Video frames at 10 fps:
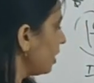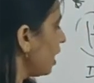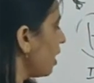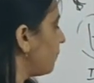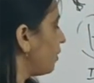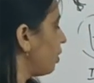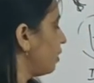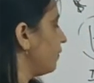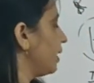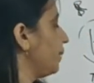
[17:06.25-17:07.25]
upon
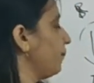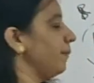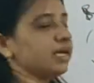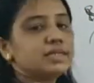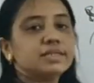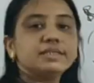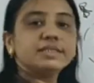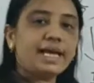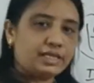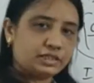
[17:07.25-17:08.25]
1 plus
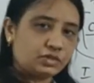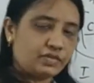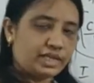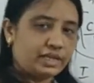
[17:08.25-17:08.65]
x square.